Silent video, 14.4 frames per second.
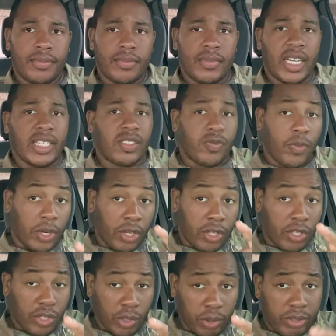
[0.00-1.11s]
That's for
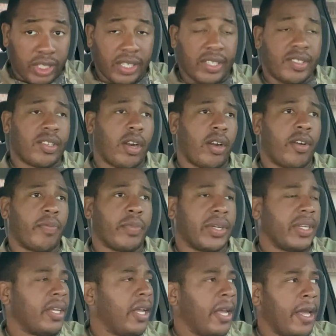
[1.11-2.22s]
you to discern. But
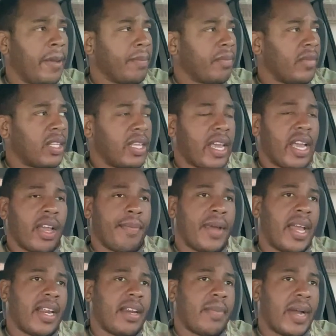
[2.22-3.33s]
yeah,
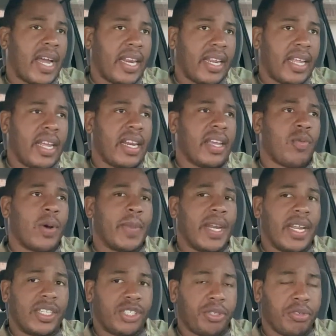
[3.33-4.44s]
man, anybody, any woman
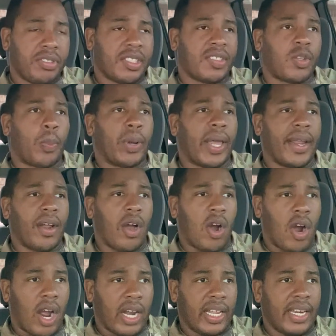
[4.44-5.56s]
that chooses to play the
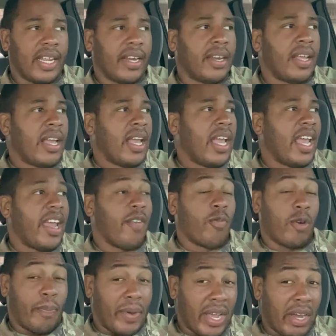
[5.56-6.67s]
harlot and, and
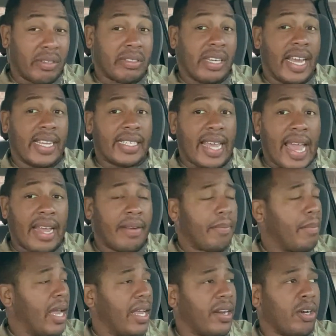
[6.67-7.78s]
rebels like that,
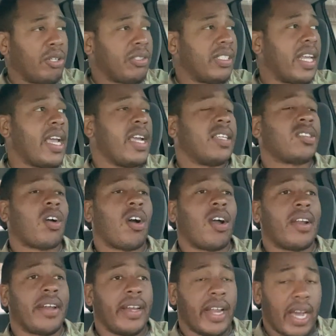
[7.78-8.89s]
man, those days are
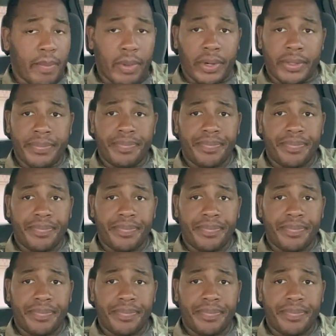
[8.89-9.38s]
numbered.